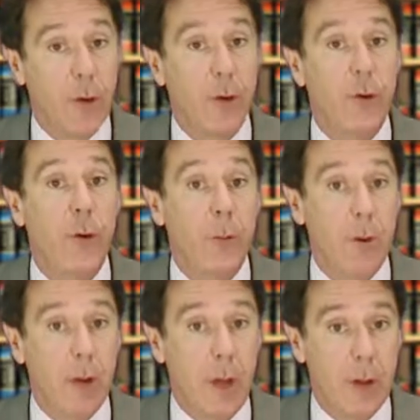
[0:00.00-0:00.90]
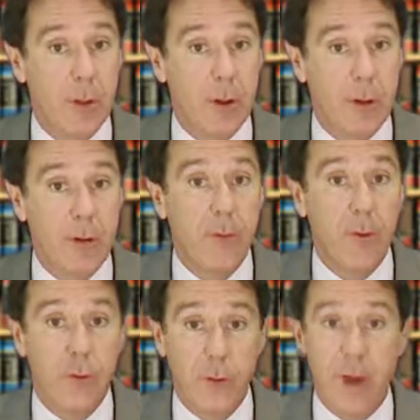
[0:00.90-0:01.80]
incur criminal liability
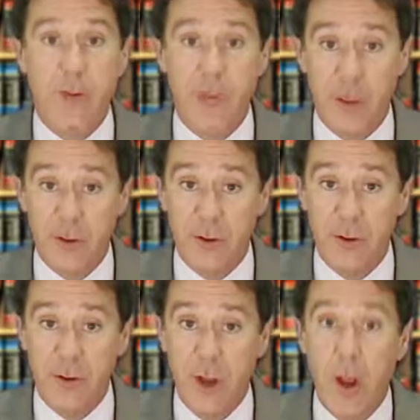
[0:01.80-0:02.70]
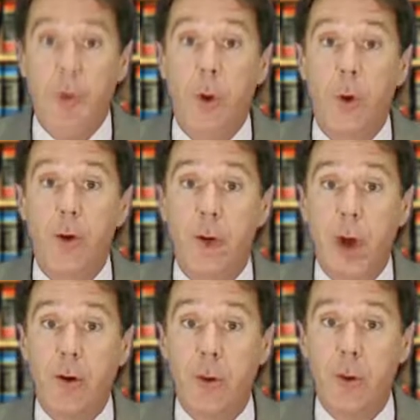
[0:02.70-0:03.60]
for drug offenses, but we're
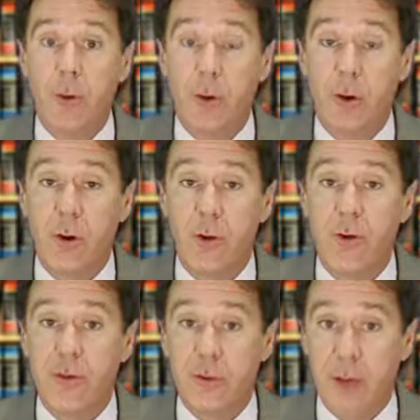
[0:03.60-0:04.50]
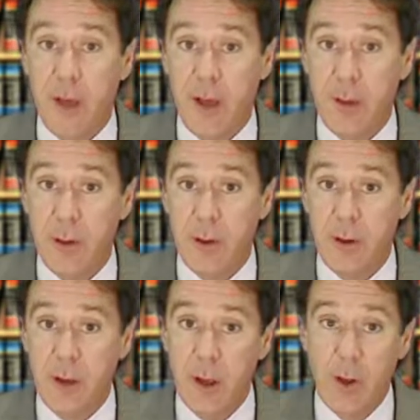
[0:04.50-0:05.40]
not going to incur civil
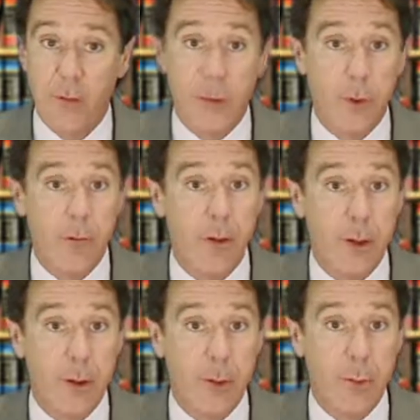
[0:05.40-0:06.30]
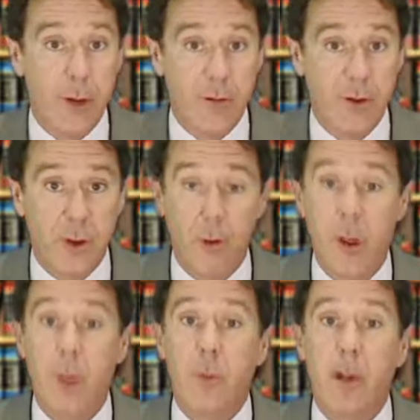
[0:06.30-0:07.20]
liability for a failure to rescue,
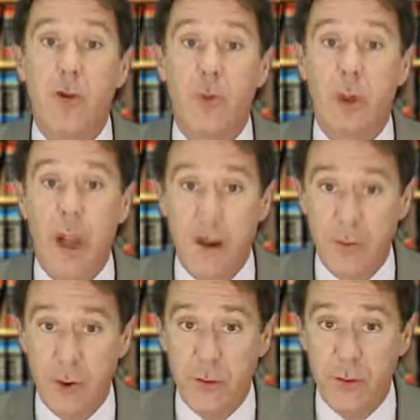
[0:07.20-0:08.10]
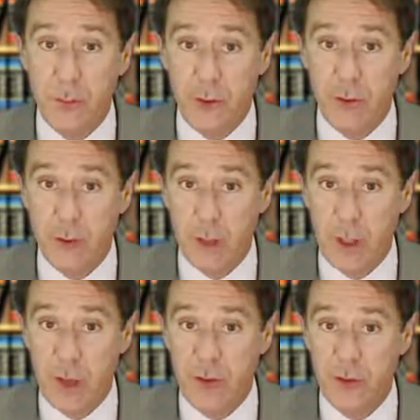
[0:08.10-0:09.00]
because we have no special
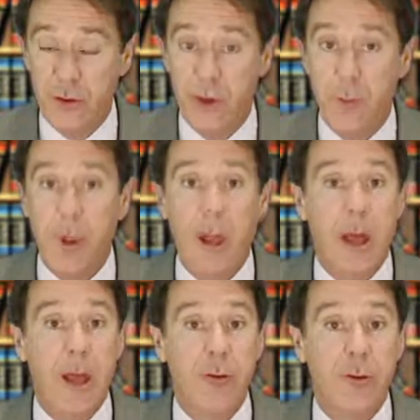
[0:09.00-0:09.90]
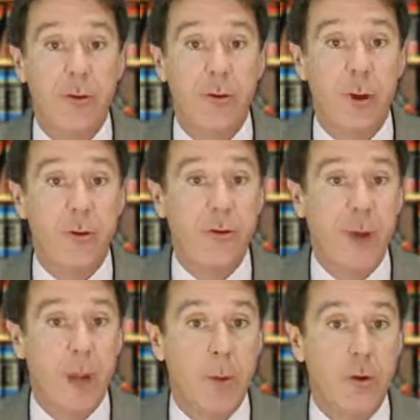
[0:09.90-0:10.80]
relationship and there is no
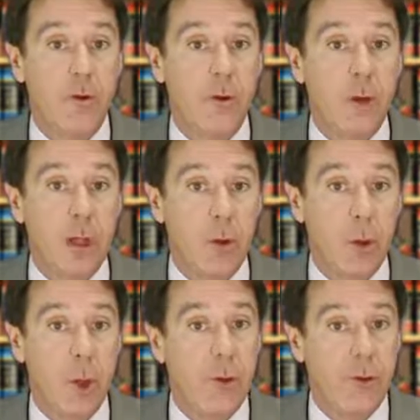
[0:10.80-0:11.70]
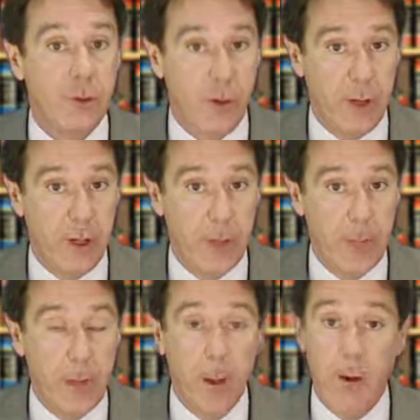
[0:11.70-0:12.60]
established legal duty.
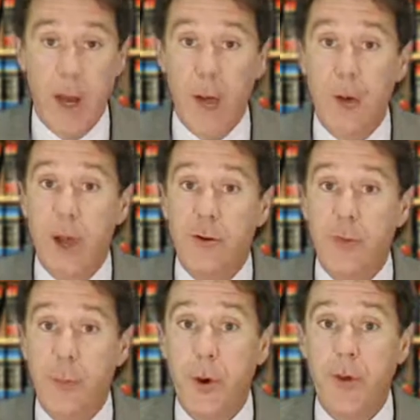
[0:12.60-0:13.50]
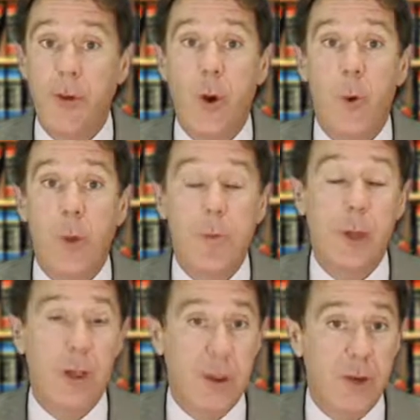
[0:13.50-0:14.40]
Now, suppose we
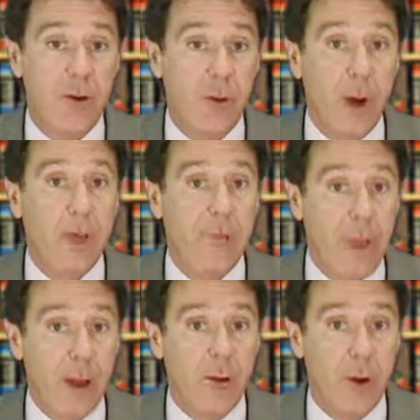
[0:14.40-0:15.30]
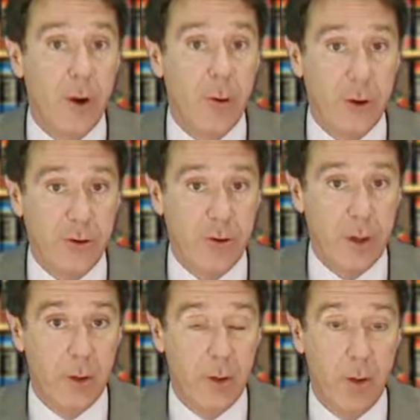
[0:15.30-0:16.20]
begin to effect a
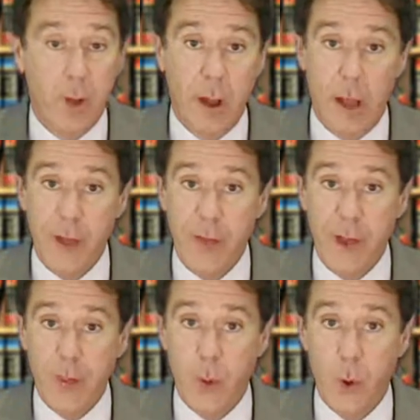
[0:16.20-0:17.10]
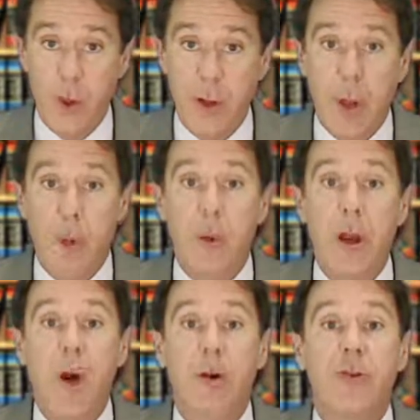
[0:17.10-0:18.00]
rescue. At that point,
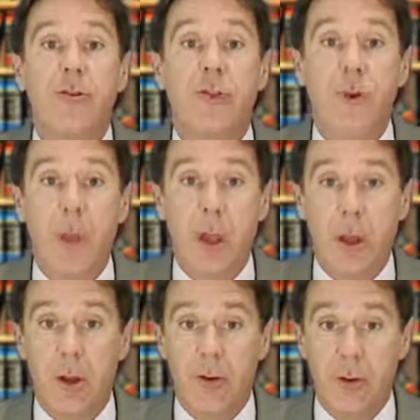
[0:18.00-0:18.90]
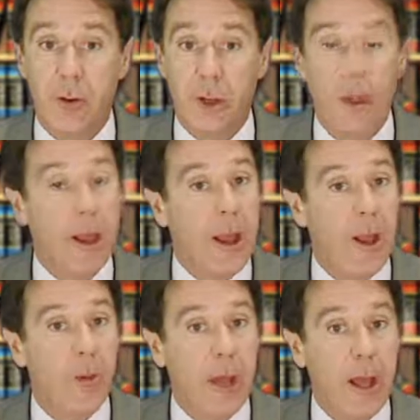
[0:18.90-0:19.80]
we are assuming a duty
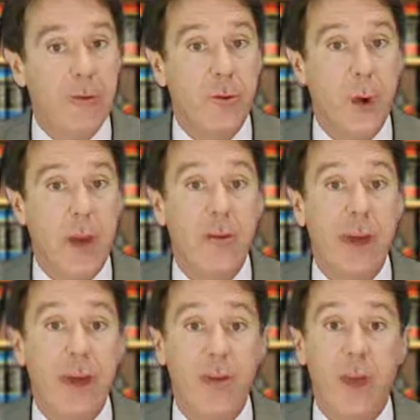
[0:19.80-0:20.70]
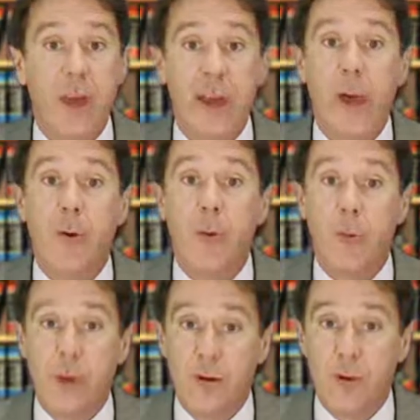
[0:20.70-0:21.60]
and we have to act as a
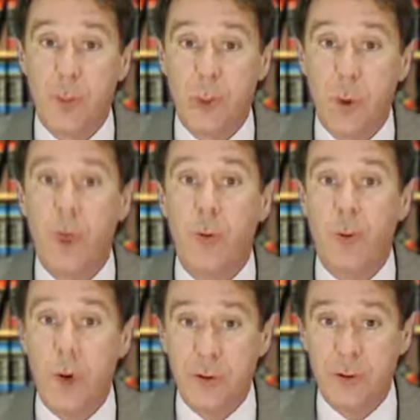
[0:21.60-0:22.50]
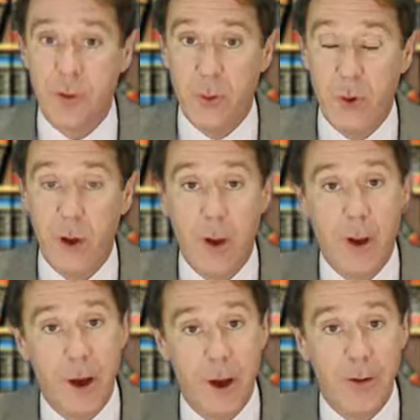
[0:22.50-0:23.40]
reasonable rescuer
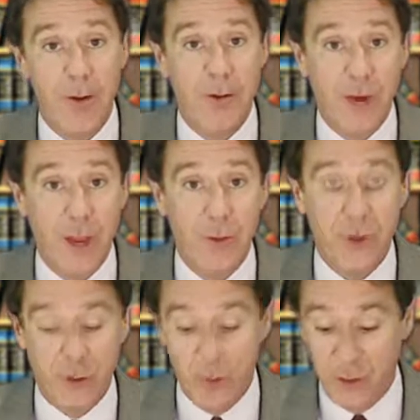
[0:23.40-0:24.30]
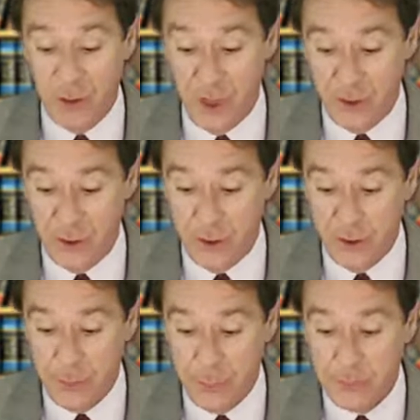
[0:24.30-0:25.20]
under the same
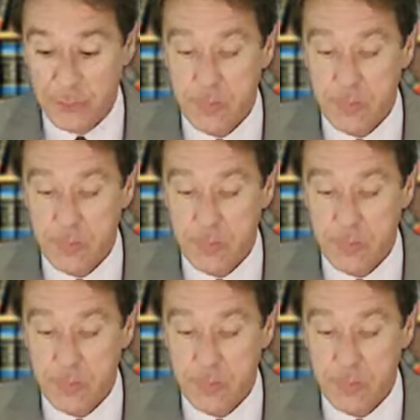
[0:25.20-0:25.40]
circumstances.